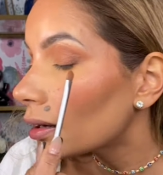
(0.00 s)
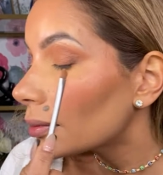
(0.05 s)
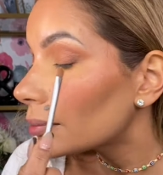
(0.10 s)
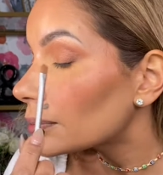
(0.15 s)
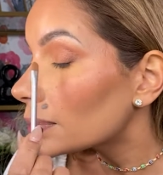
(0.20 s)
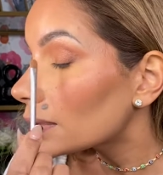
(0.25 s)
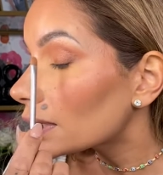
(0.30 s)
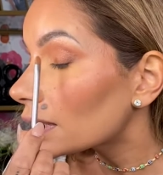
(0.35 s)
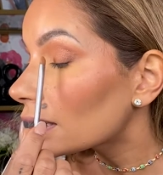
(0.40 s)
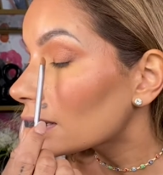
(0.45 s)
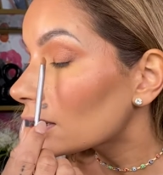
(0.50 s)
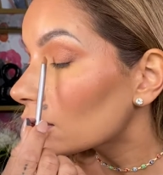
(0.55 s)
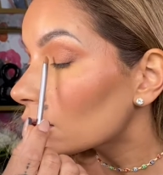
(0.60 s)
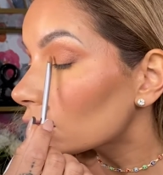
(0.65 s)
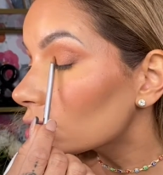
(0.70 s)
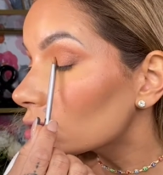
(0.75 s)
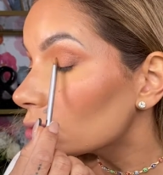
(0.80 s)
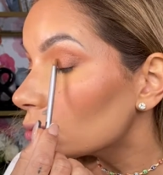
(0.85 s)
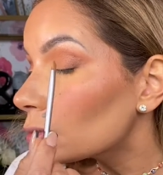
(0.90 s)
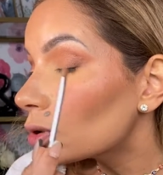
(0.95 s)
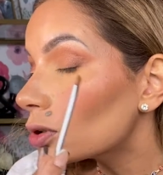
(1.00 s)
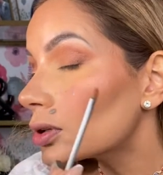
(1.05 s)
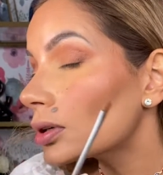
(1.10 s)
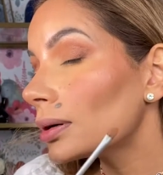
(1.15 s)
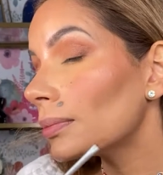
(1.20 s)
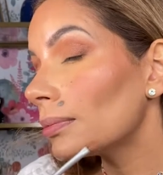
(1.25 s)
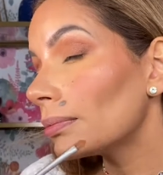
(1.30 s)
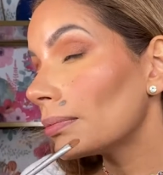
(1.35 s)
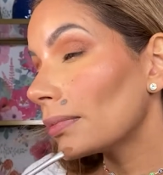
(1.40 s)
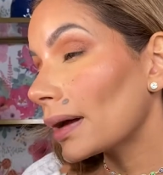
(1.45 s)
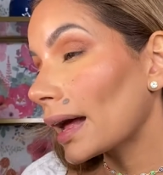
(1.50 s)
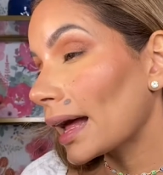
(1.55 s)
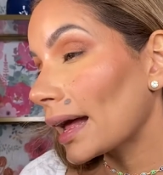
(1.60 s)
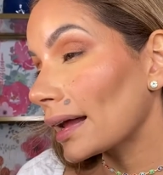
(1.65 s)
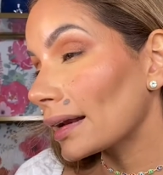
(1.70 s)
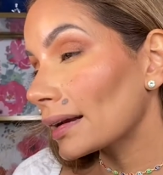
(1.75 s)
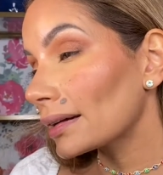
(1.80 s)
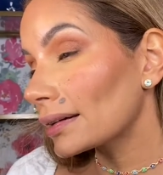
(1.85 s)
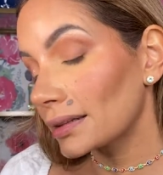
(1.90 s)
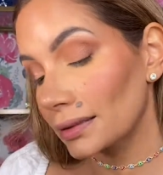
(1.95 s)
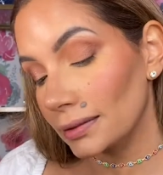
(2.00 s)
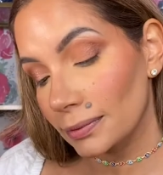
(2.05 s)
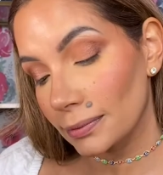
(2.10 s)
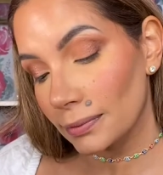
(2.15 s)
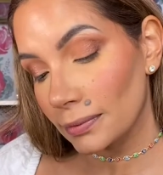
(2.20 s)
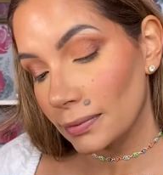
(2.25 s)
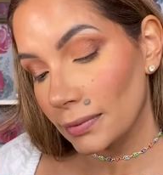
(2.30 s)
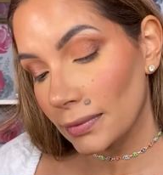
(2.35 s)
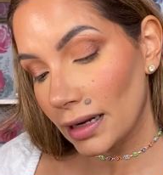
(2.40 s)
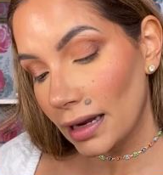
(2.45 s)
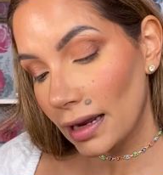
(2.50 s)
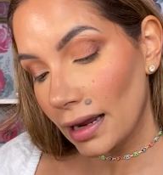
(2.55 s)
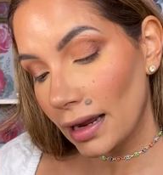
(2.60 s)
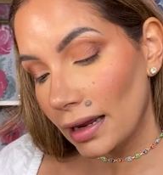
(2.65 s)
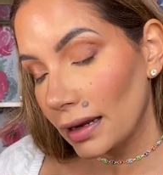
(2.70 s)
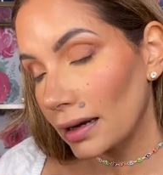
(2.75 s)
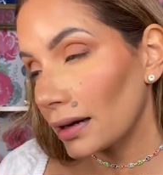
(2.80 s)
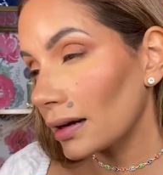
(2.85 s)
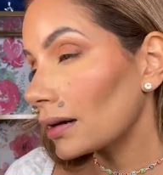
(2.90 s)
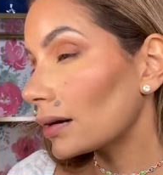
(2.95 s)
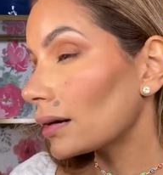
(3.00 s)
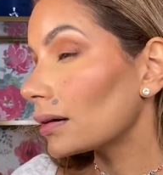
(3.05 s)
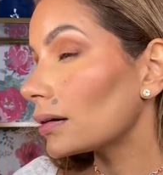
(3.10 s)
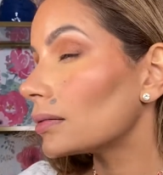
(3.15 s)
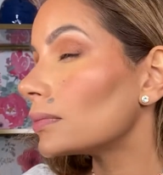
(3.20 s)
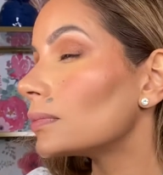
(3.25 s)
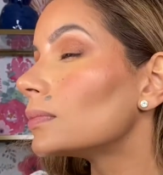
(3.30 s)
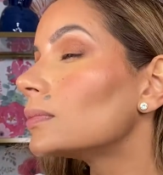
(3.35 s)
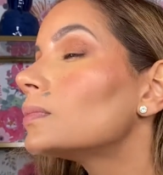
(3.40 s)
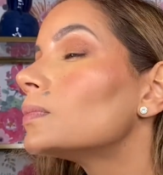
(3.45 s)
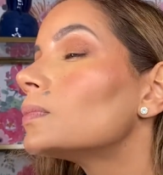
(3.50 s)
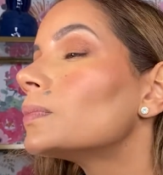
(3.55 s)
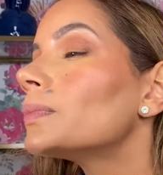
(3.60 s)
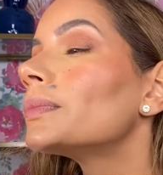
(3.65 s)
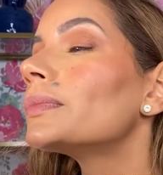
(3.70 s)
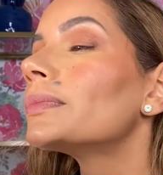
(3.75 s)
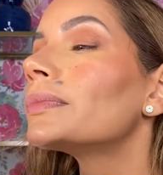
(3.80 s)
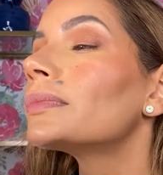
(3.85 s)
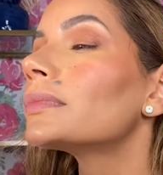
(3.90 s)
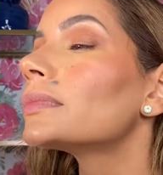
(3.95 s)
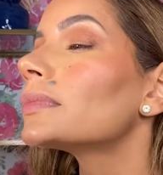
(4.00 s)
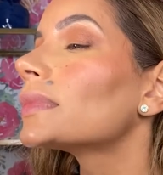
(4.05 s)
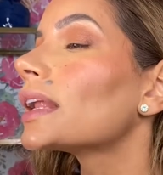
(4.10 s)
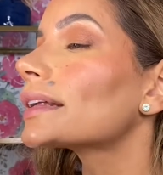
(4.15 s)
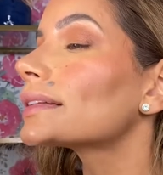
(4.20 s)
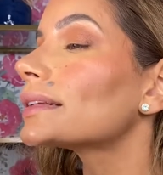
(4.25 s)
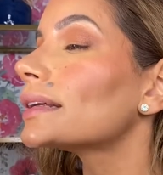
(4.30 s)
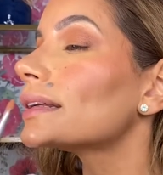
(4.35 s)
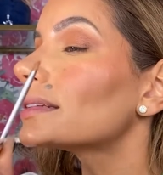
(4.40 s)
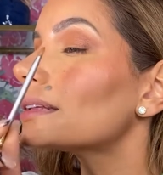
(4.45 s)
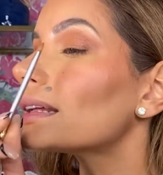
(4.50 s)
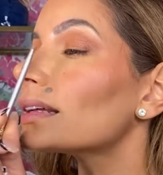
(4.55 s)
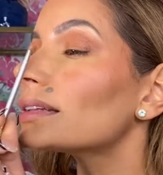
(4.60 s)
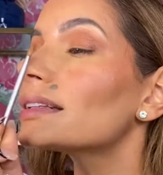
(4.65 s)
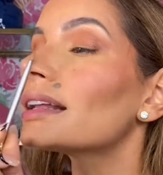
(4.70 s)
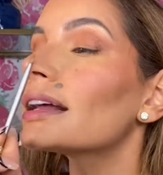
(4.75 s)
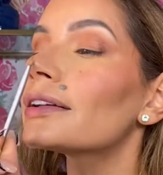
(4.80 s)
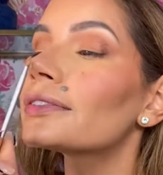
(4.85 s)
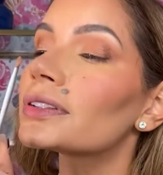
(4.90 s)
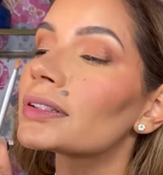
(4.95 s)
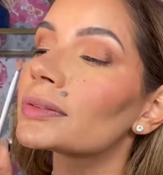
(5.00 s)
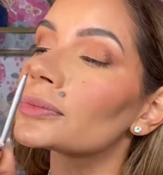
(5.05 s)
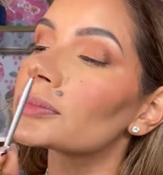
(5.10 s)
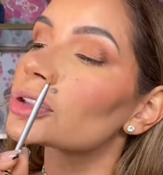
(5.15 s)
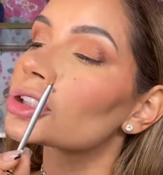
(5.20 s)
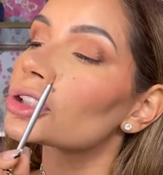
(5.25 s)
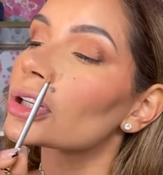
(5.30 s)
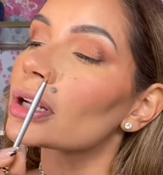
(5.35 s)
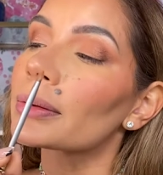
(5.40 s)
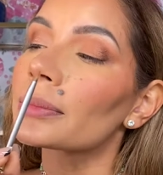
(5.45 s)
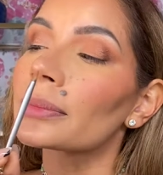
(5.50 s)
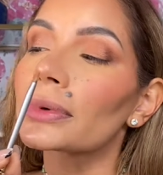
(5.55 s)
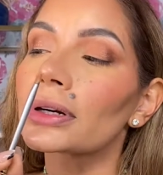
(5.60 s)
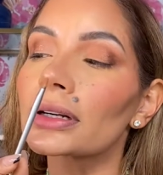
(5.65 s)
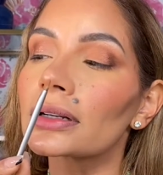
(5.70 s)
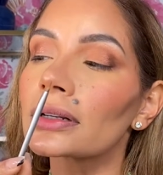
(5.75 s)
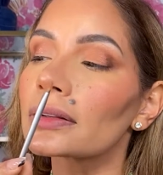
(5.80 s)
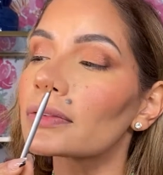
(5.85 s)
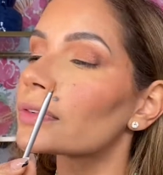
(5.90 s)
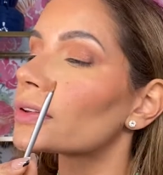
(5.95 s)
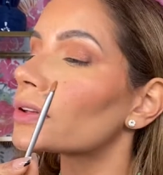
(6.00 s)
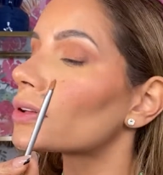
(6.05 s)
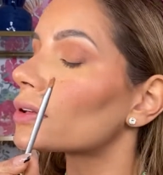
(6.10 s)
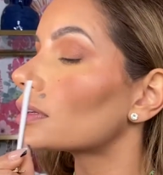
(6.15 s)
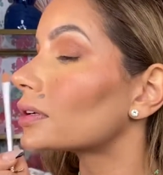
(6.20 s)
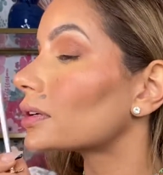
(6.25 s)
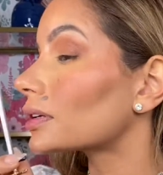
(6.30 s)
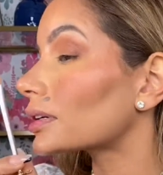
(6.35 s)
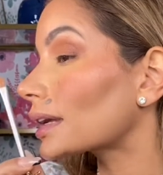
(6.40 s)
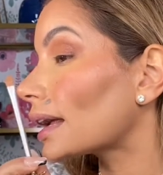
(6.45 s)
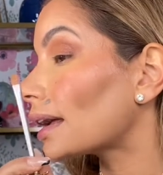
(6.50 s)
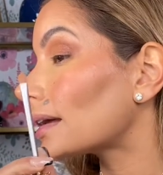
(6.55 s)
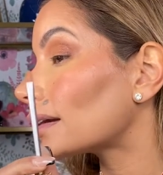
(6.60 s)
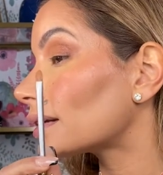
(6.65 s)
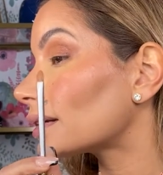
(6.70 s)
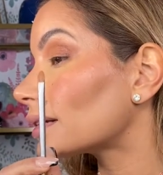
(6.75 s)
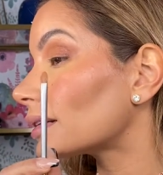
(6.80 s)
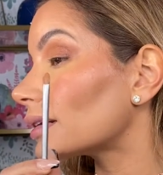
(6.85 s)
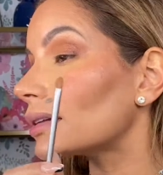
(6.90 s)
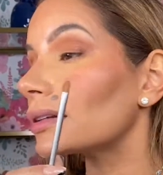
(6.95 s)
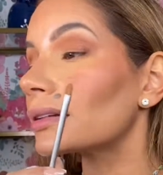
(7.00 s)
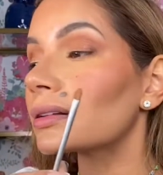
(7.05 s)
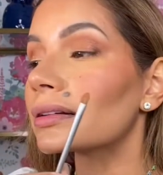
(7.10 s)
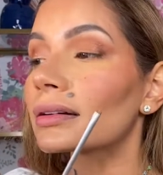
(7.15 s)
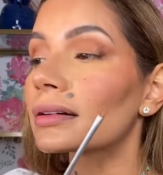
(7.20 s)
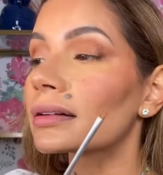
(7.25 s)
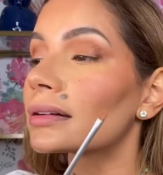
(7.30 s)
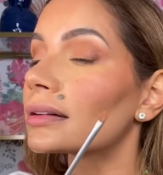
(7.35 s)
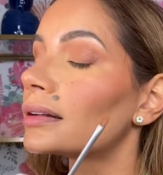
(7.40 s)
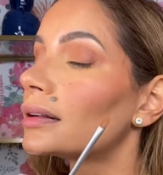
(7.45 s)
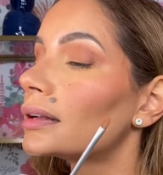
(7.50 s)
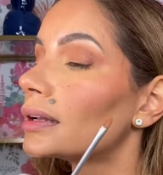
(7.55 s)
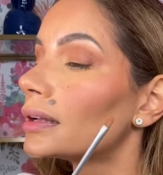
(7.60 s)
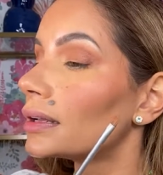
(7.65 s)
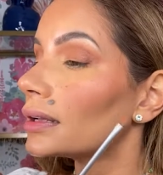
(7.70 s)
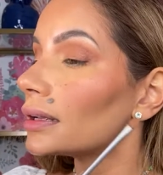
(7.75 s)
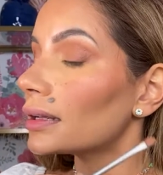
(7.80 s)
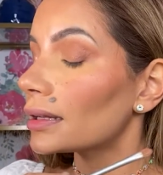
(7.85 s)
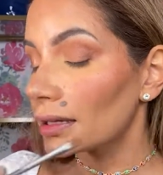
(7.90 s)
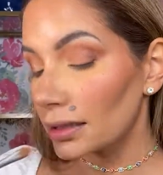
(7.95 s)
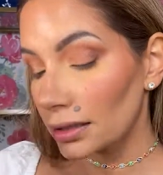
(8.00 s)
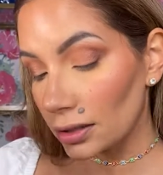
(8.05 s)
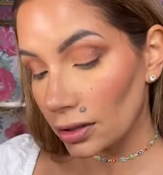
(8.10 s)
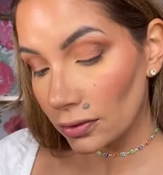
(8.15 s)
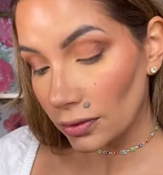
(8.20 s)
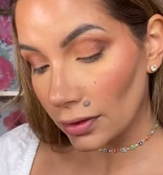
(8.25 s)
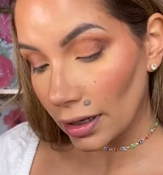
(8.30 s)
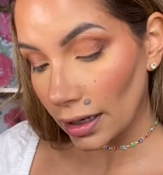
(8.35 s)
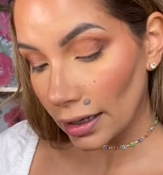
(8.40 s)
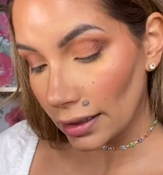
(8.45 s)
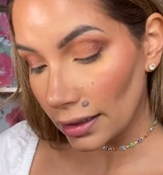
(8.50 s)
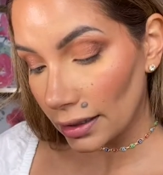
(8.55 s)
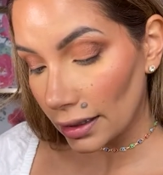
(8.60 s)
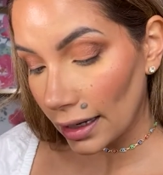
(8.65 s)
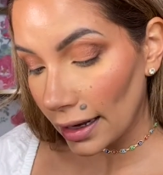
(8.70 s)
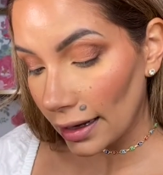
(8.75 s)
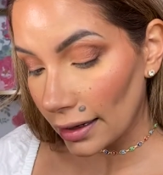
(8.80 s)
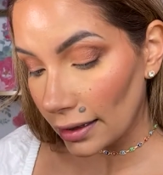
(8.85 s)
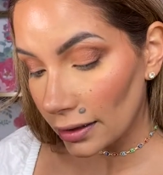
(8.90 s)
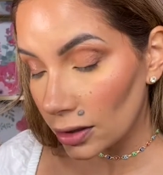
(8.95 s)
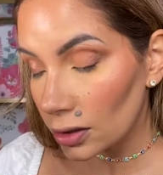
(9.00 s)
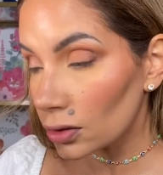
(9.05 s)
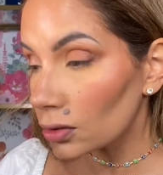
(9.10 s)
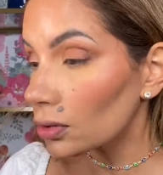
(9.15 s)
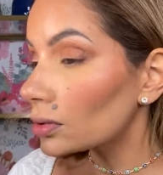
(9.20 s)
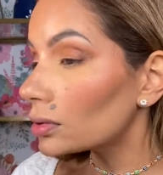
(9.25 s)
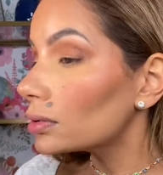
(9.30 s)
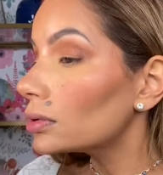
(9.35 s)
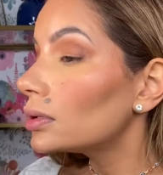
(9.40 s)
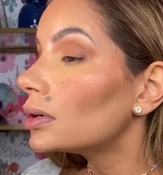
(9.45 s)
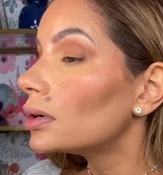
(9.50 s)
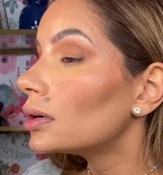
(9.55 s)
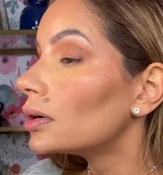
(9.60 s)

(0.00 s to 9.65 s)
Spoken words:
but it looks more matte and like it does have some shimmer if you look at it in the right angle.